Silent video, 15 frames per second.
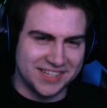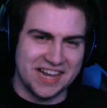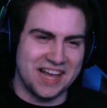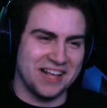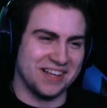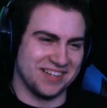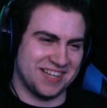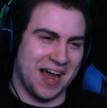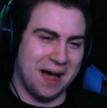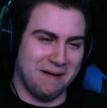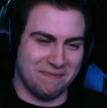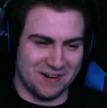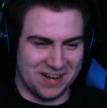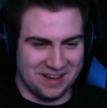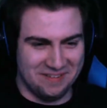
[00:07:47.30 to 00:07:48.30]
What the hell is
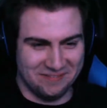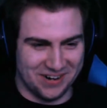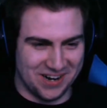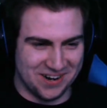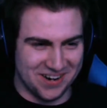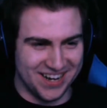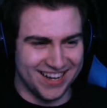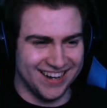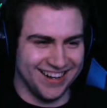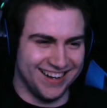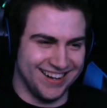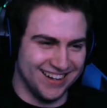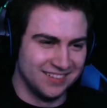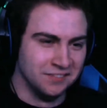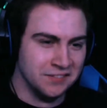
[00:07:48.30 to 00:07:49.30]
happening,
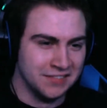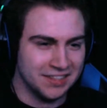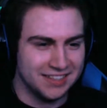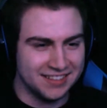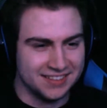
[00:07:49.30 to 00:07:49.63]
bro?